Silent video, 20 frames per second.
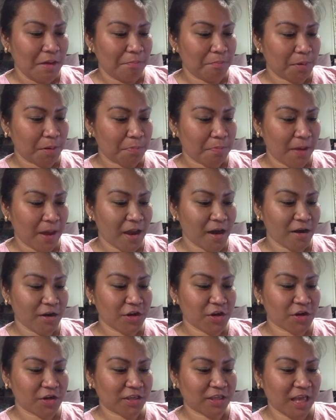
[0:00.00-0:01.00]
Prepare
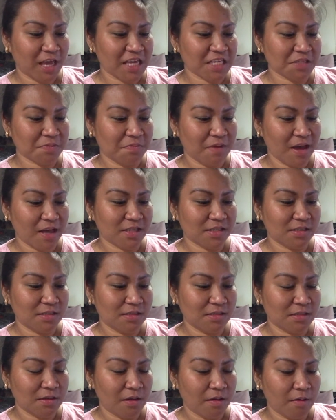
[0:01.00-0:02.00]
your taste
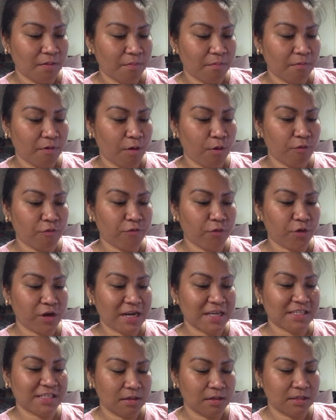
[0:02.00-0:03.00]
buds for
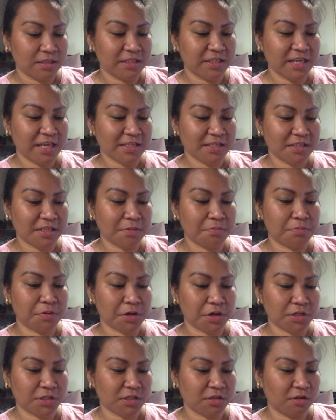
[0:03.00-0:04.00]
a zesty
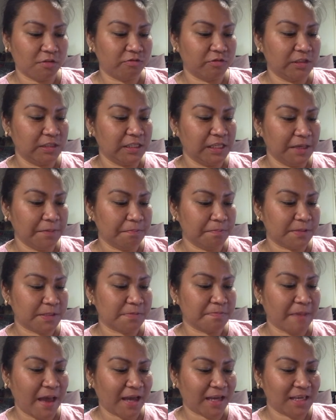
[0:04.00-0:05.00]
burst of lip
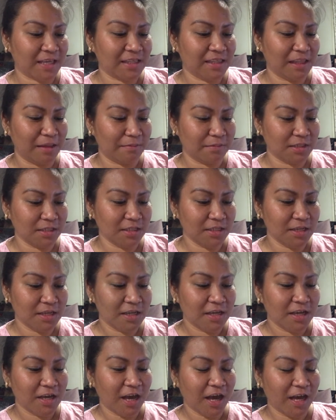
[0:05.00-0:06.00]
smacking lemon
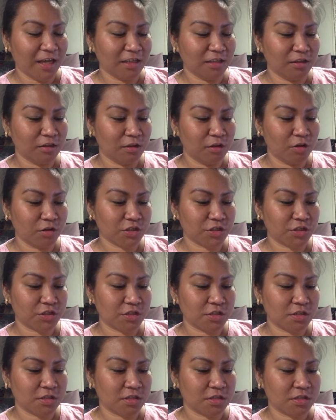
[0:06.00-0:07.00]
and
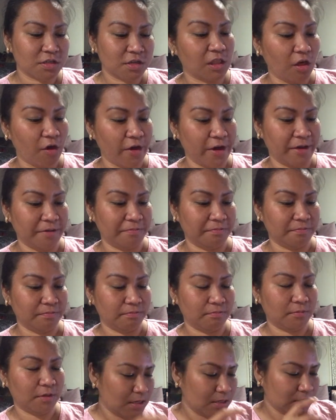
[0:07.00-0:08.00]
luscious lime.
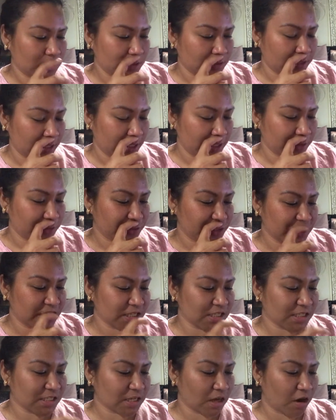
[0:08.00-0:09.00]
So the
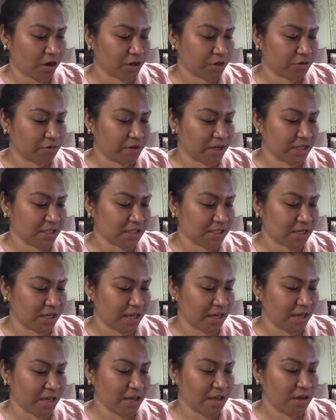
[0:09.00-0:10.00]
ingredients are green
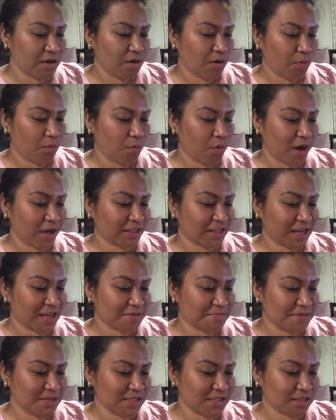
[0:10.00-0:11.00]
tea, white
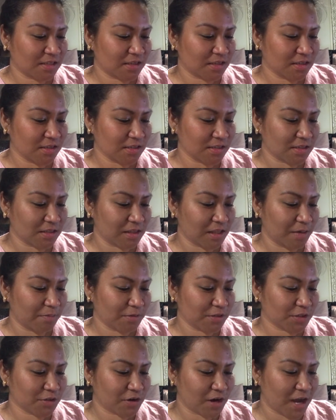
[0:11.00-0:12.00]
hibiscus,
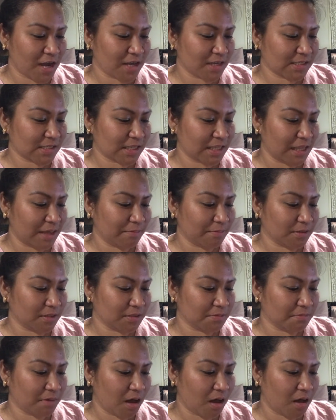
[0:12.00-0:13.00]
lemongrass,
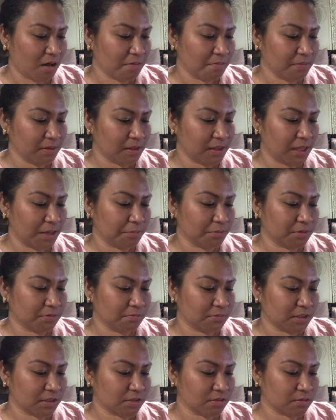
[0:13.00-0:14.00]
lemon balm,
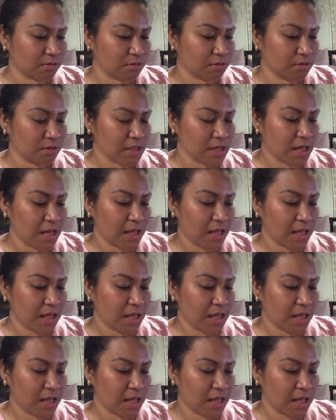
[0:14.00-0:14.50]
lemon myrtle,